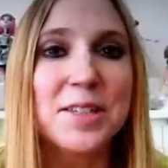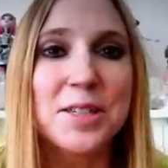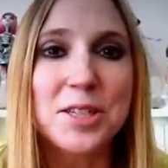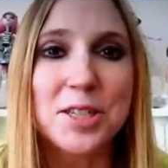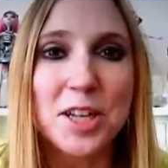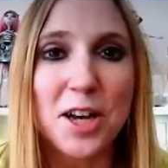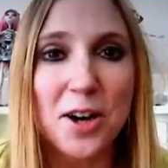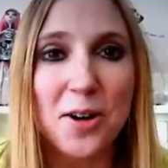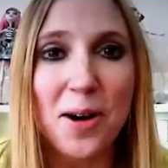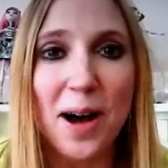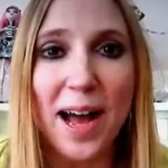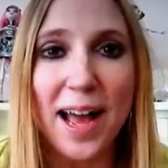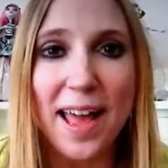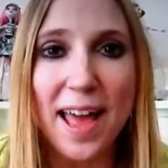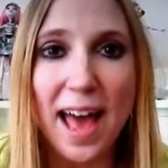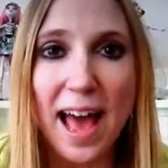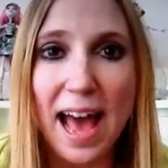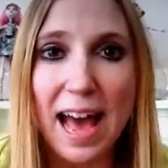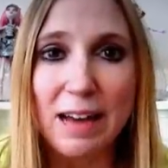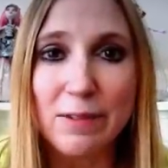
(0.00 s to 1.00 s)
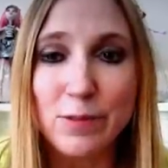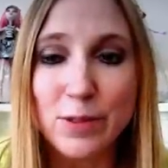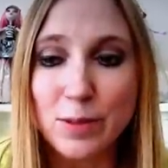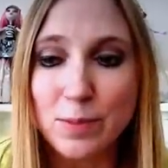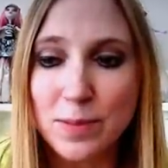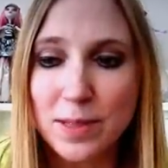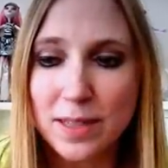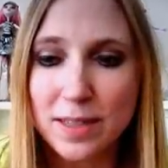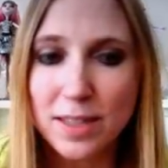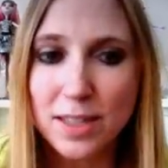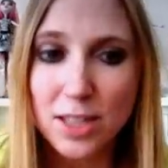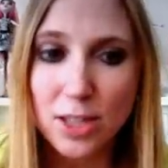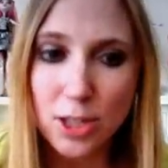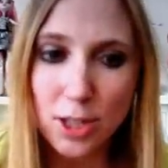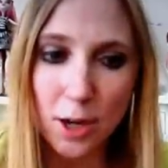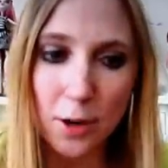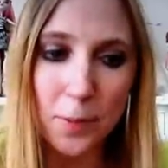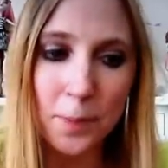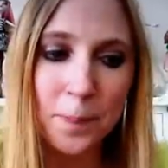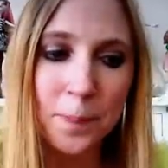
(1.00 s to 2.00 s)
So I have some things to
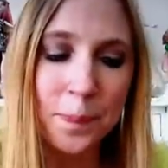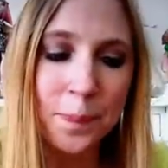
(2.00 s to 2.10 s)
show.